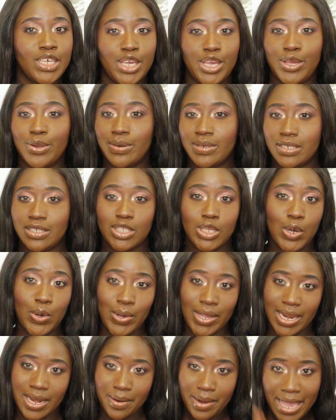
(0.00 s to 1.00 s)
You don't just go
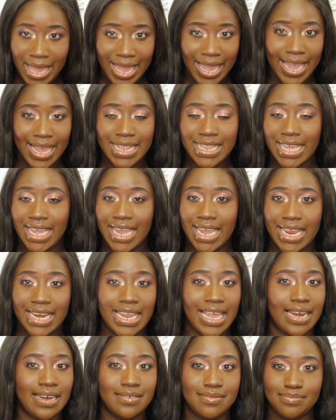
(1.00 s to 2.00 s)
in hand in
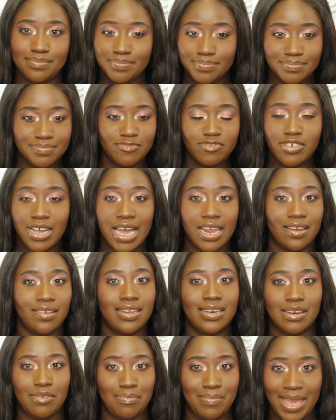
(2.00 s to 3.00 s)
and try to,
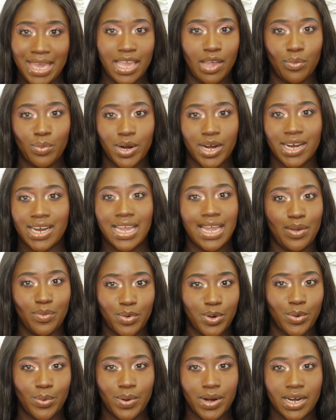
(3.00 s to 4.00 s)
you know, make it work. It
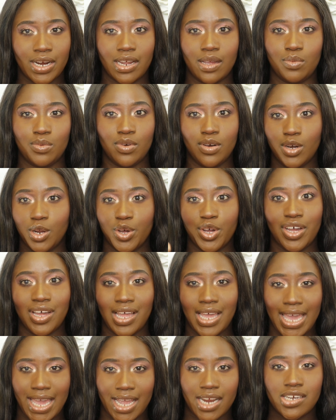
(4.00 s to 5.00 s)
won't work. It will look
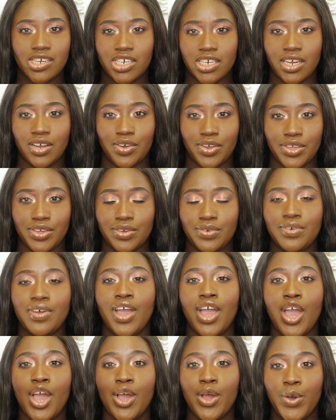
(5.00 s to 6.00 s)
ashy on you.
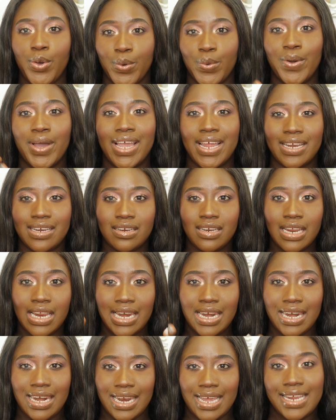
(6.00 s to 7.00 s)
Go in
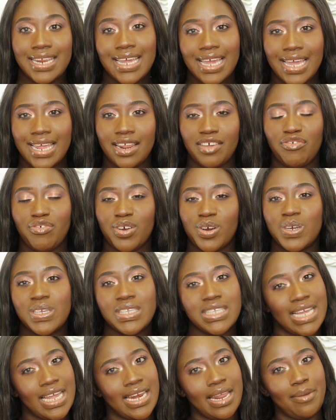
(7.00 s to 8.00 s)
light-handed
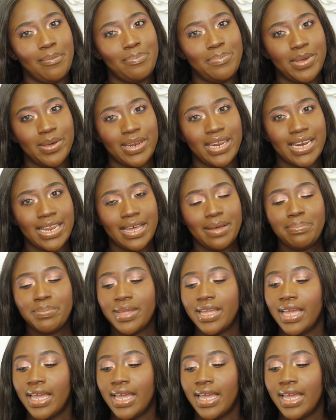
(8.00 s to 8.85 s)
first and then build it up.